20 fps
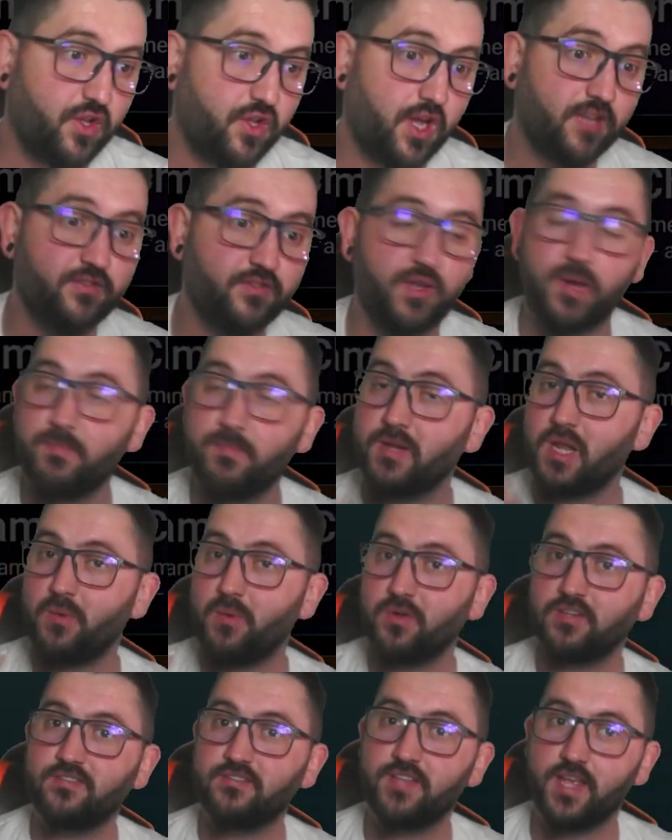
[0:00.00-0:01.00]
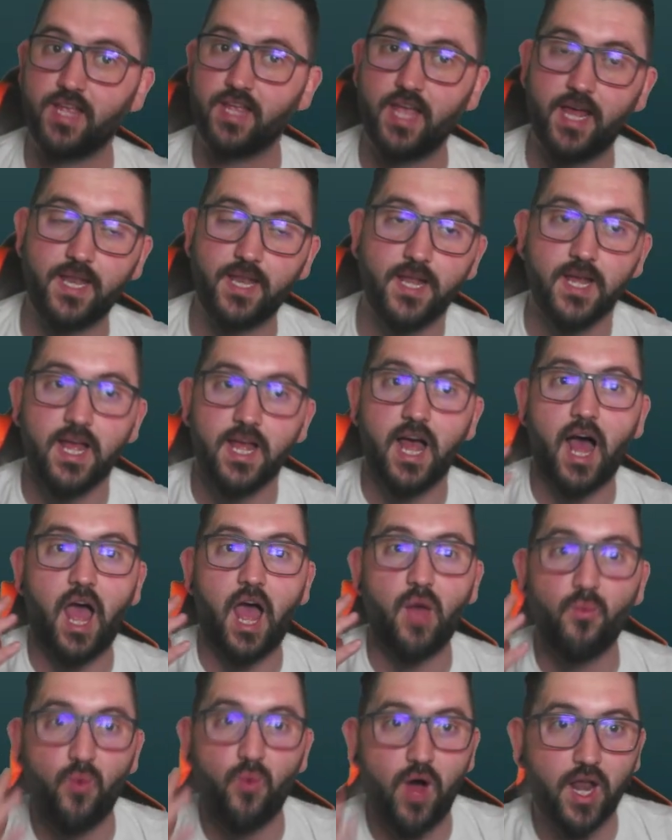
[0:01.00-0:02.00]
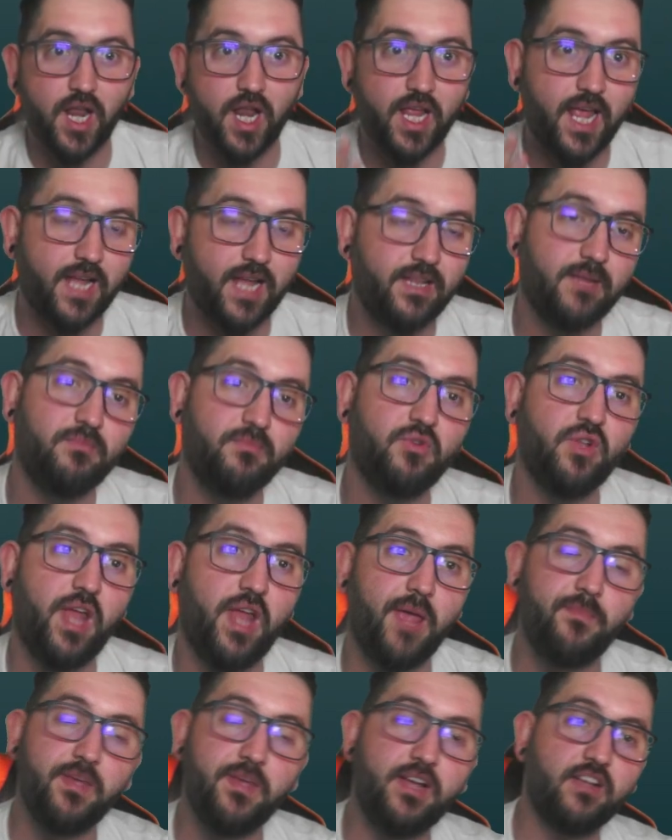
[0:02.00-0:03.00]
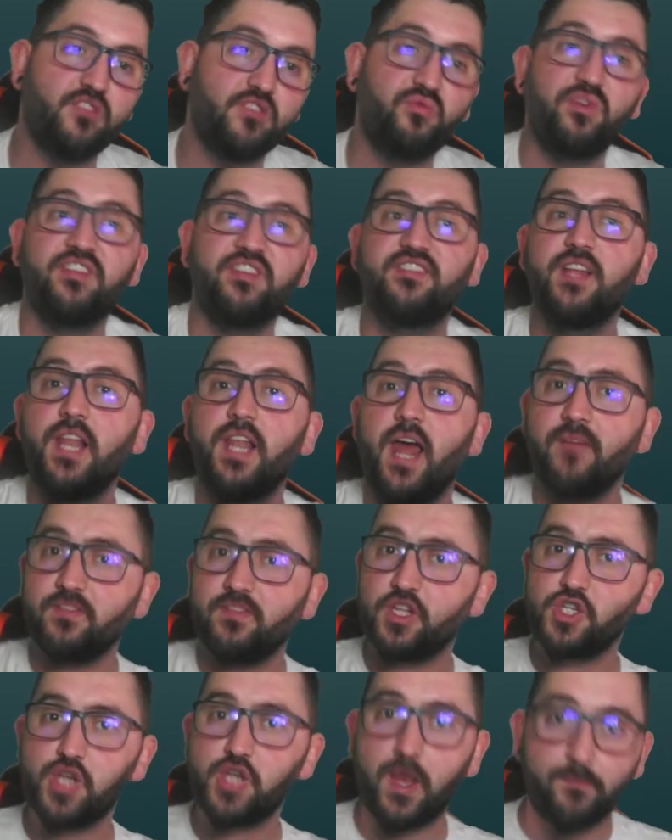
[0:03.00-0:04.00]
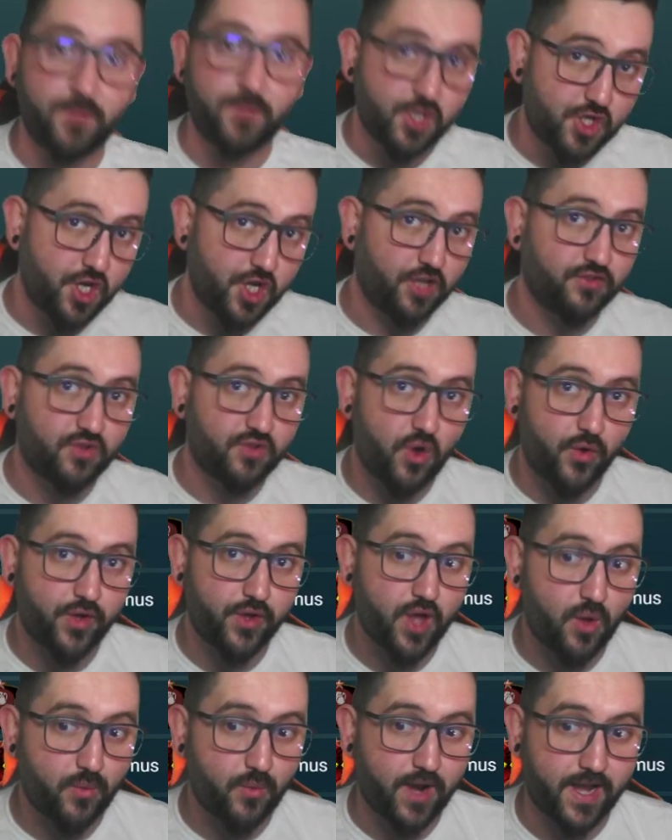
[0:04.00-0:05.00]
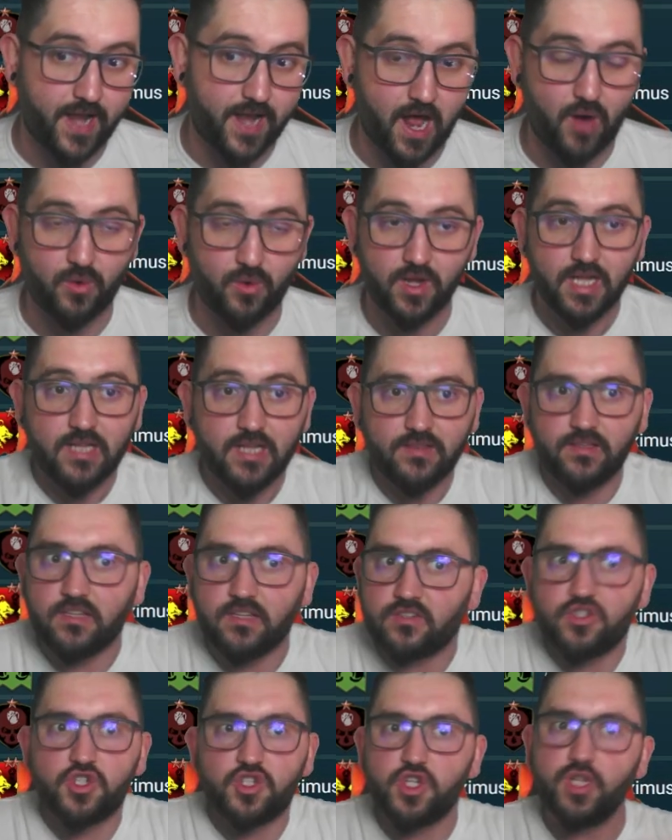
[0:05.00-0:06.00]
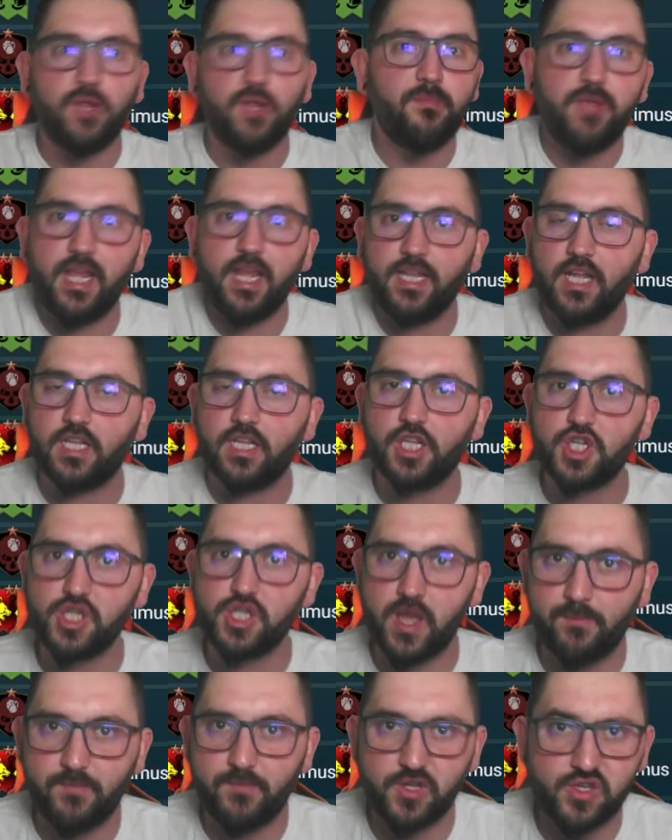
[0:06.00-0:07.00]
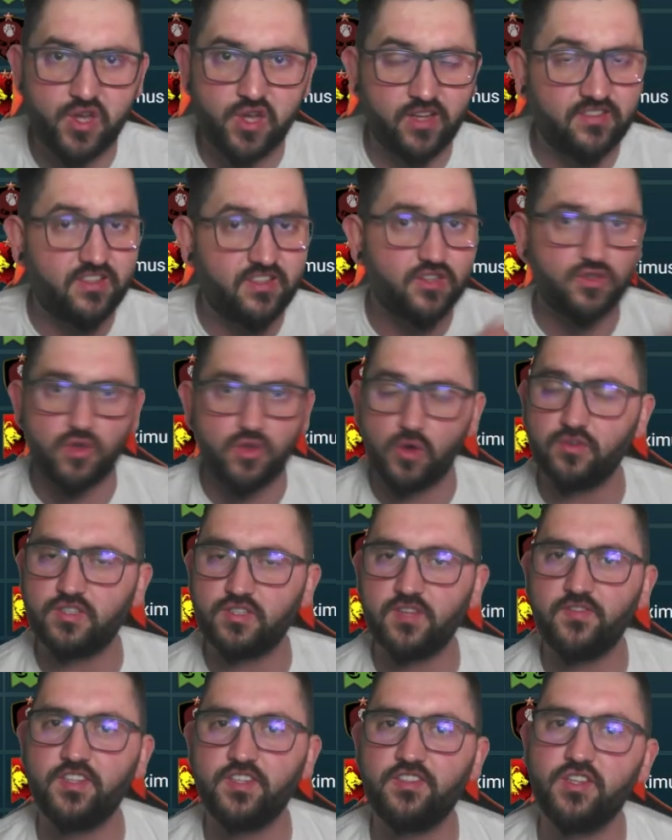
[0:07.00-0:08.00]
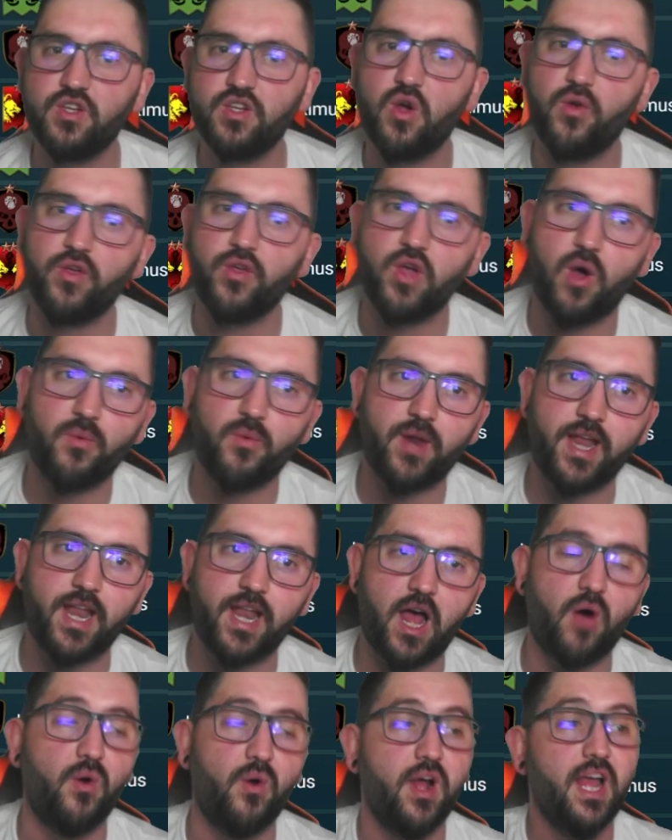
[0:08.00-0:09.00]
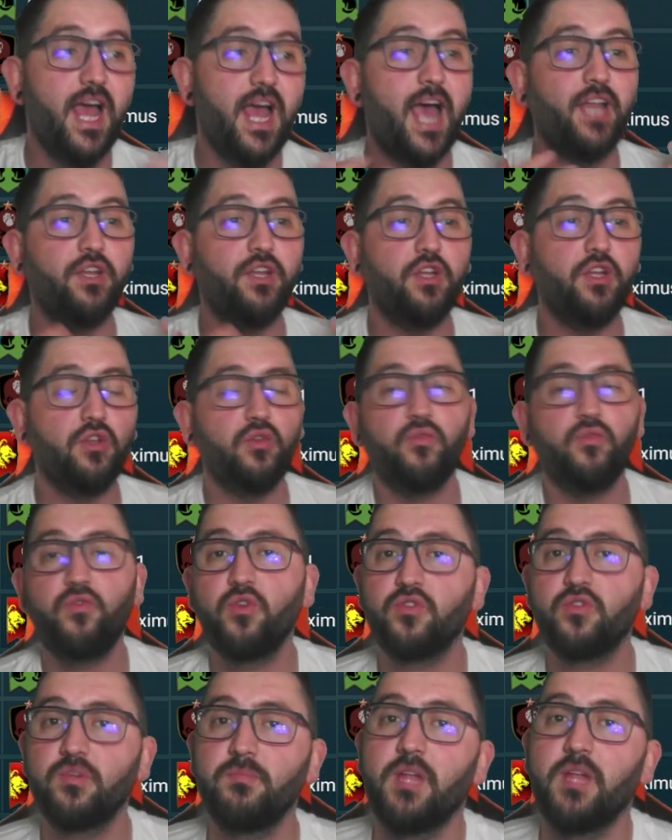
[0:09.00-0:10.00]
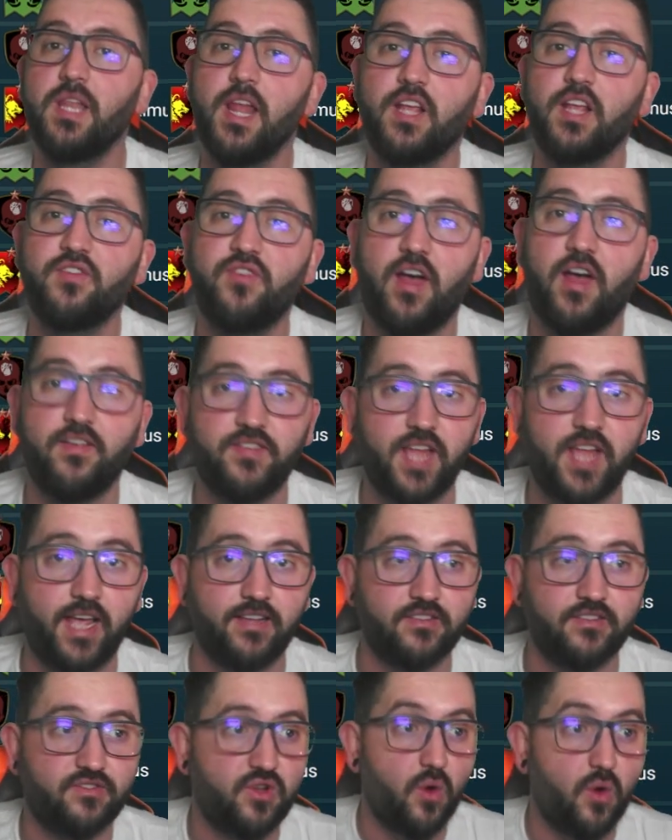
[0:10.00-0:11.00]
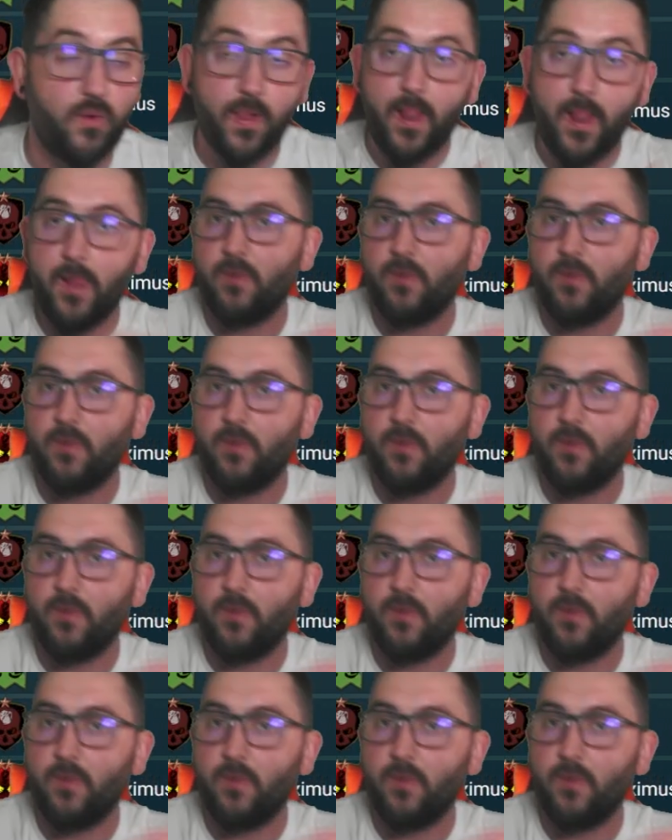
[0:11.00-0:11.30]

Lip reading: video yesterday, but I want to say again, I want to get him today because we still have the champion chase going on right now. There shouldn't be any other champion chase. There's no CVC going on right now, and you need to fuse him in the next 5 days. So